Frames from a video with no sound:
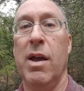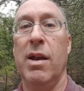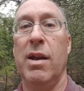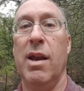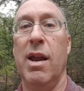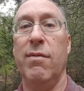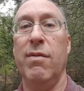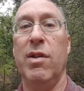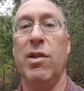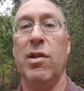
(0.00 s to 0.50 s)

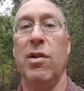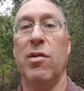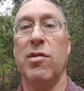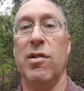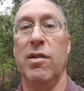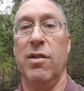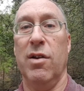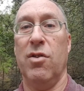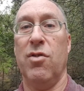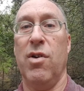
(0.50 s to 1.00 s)
Navy SEALs
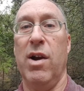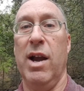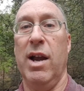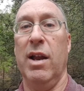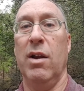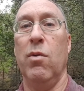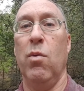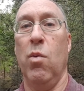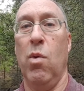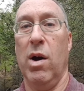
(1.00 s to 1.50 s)
in their
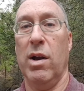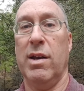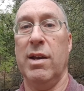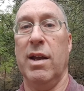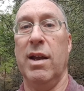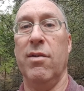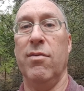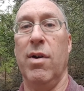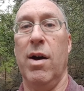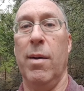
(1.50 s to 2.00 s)
training want to
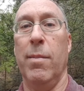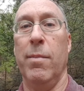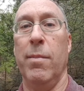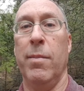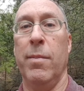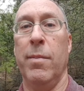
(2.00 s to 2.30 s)
give up,